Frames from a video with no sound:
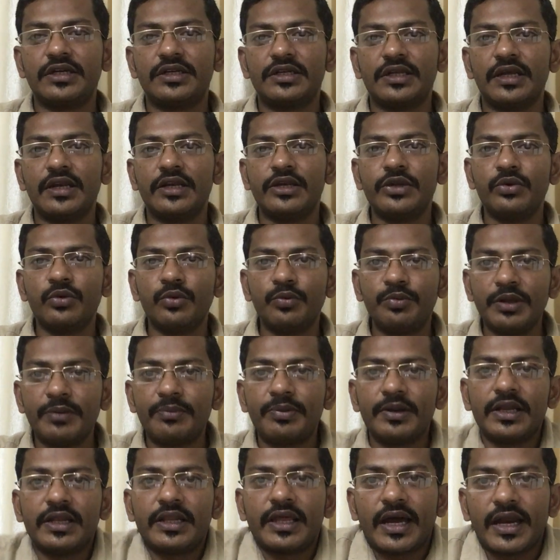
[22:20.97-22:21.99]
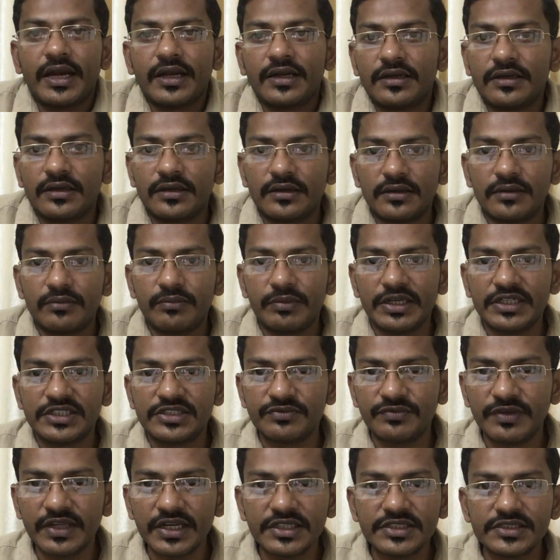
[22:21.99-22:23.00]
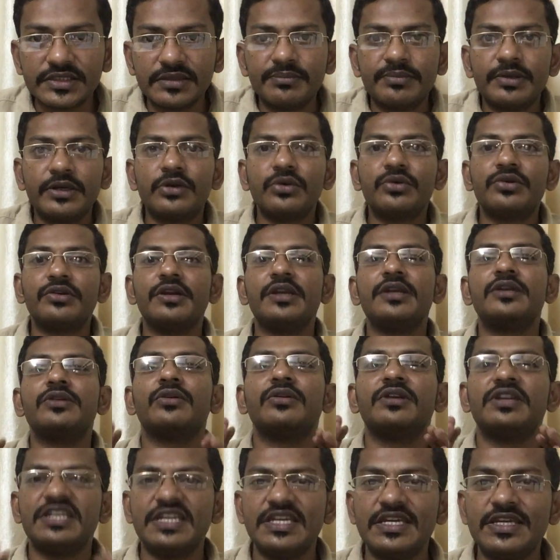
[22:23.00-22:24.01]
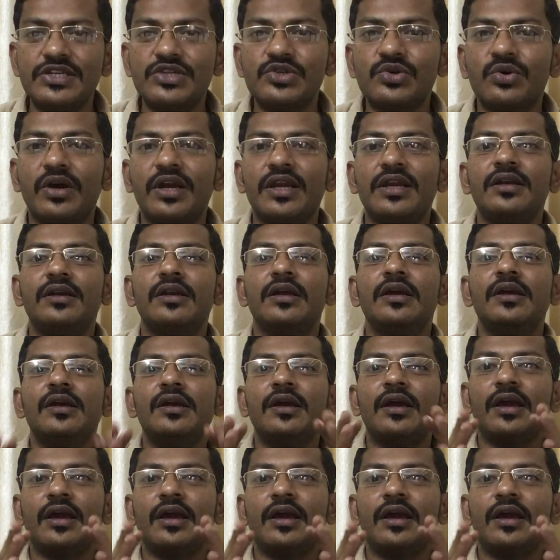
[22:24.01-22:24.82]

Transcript: tell you people, that it's very simple to treat your knee joint,